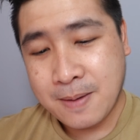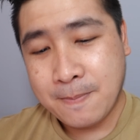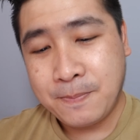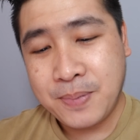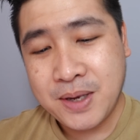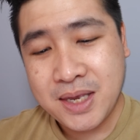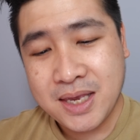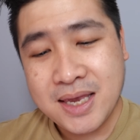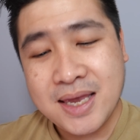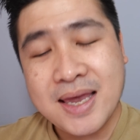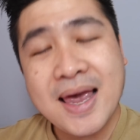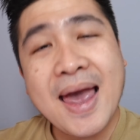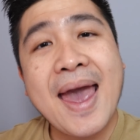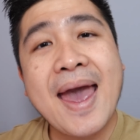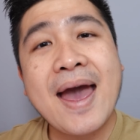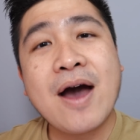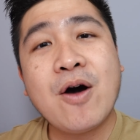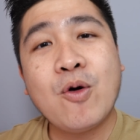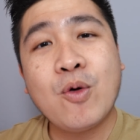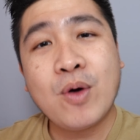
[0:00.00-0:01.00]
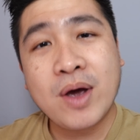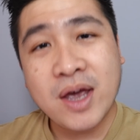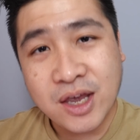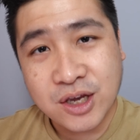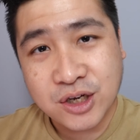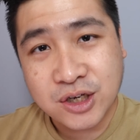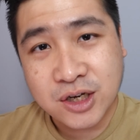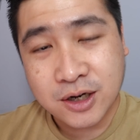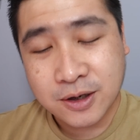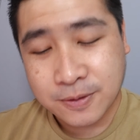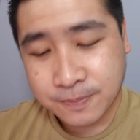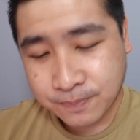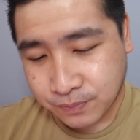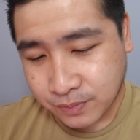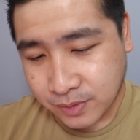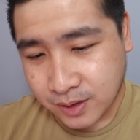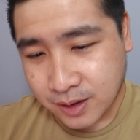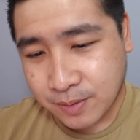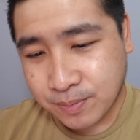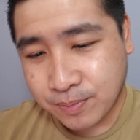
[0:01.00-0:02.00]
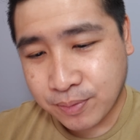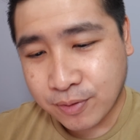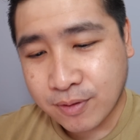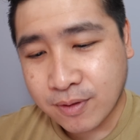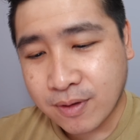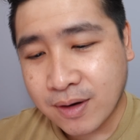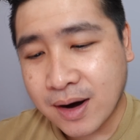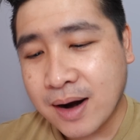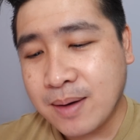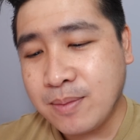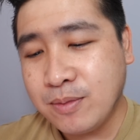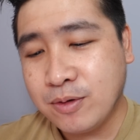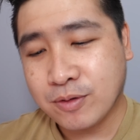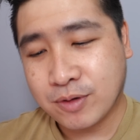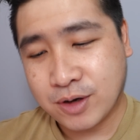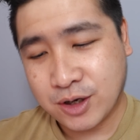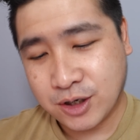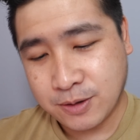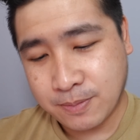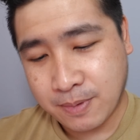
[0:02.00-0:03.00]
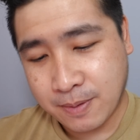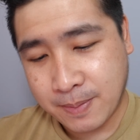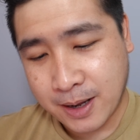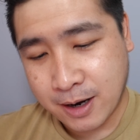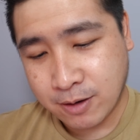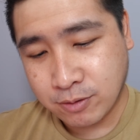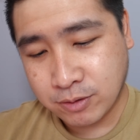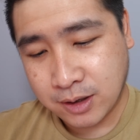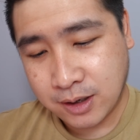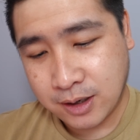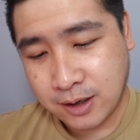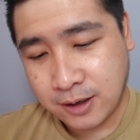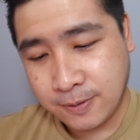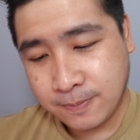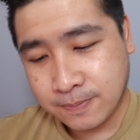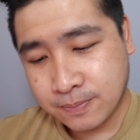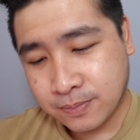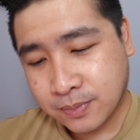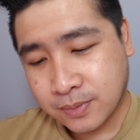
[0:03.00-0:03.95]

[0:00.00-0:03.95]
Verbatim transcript: PLH, prime location public housing.